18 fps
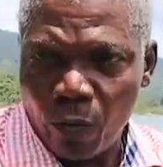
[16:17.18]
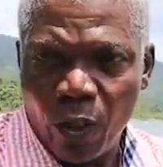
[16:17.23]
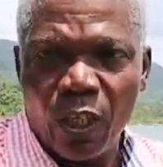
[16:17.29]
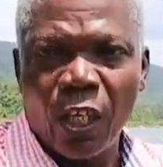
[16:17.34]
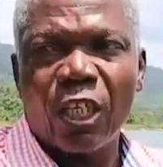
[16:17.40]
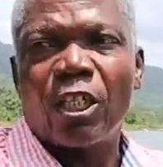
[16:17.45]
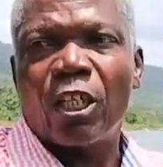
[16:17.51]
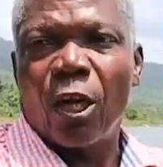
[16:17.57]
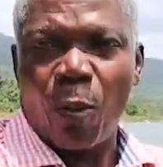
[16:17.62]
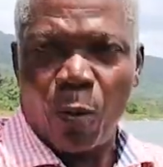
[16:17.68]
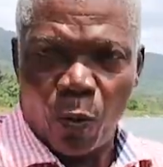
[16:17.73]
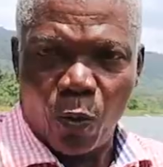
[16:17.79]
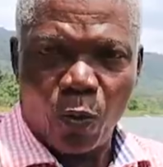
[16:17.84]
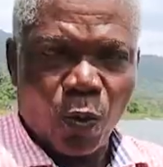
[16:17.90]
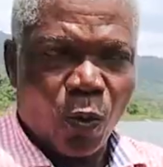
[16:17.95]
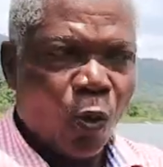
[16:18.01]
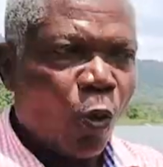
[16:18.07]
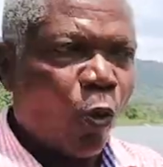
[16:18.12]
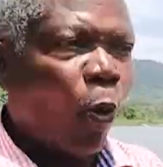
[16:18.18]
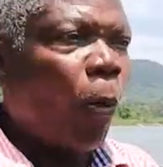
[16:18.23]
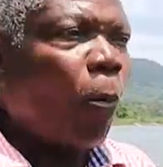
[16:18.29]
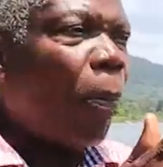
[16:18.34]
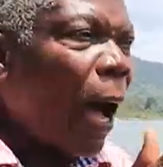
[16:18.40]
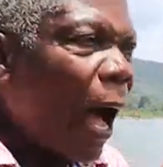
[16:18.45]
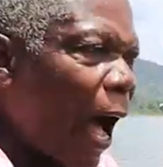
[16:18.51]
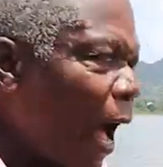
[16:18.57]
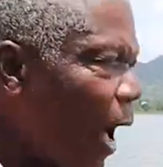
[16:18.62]
Yes, Ramo.
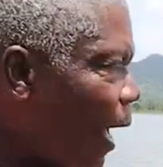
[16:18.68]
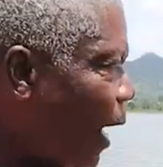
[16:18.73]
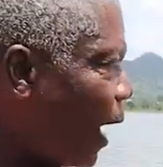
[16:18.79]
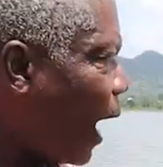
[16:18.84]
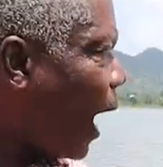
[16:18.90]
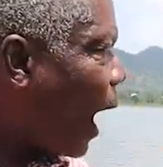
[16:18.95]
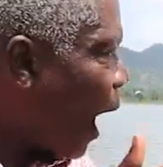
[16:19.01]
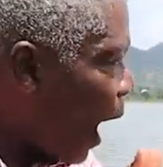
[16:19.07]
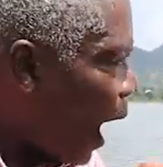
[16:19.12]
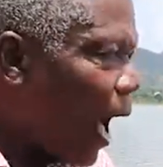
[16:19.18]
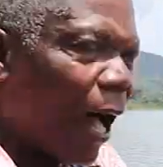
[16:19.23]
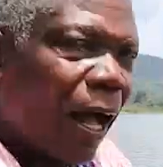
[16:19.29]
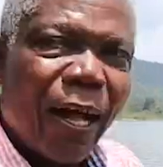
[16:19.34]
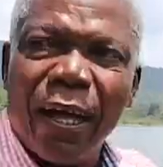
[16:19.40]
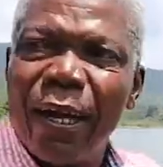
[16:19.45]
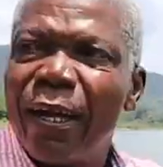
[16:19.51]
Uba, aha.